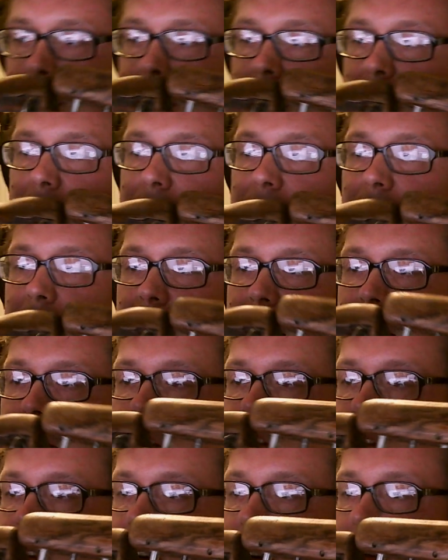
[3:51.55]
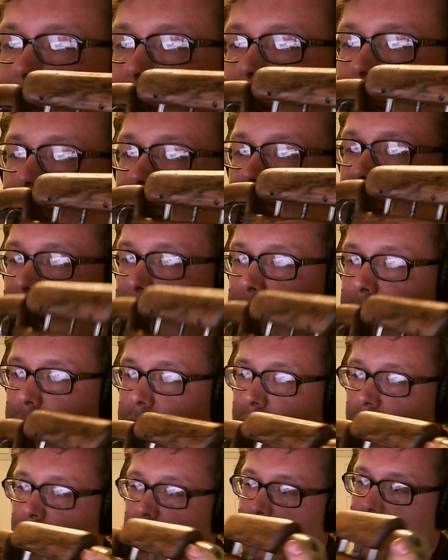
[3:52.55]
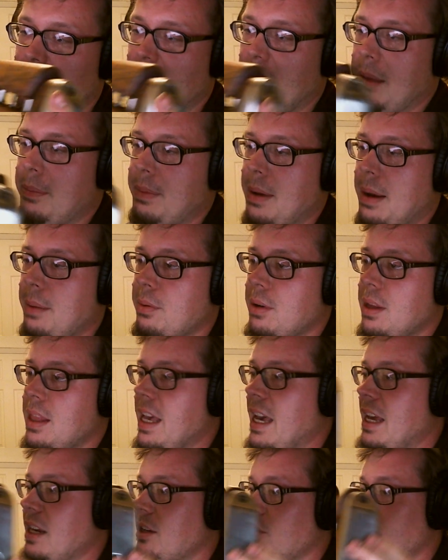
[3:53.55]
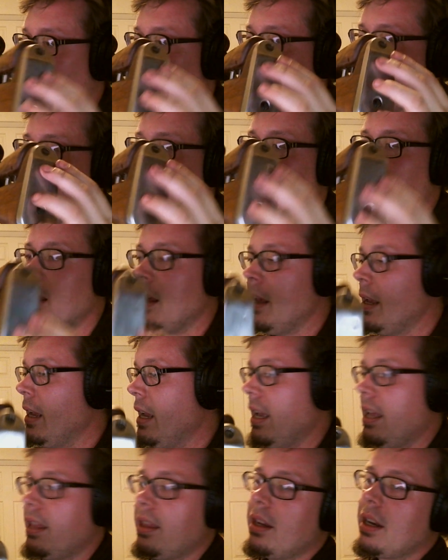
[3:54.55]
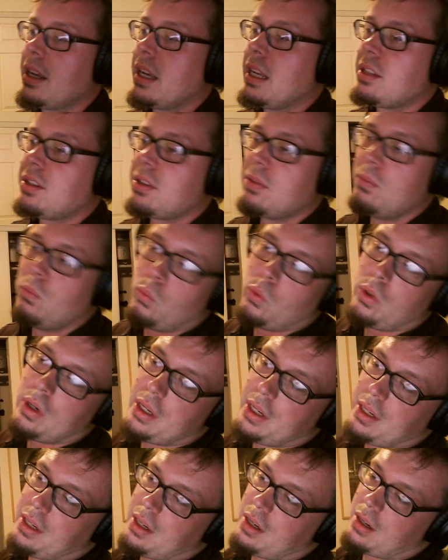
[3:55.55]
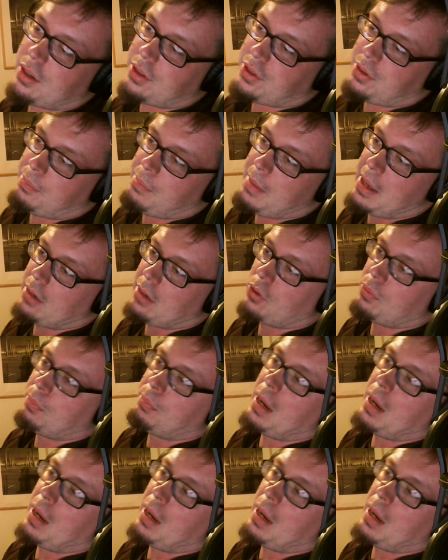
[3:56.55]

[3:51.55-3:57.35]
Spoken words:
up stuff on that, so I really just took the sandpaper to that as well. And then I got some wood, or some metal